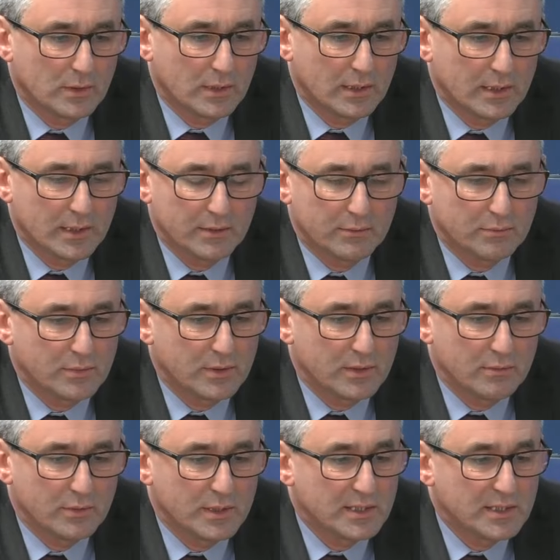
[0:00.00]
I
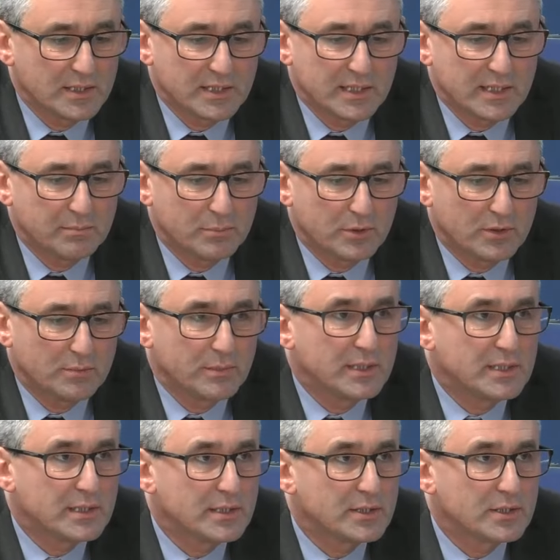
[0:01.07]
didn't attend board
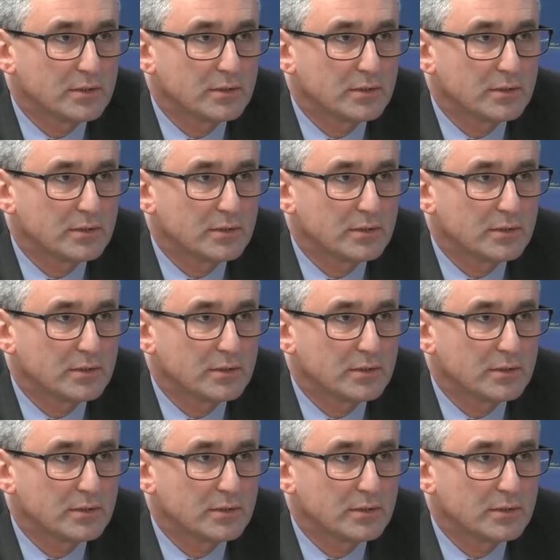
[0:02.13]
meetings.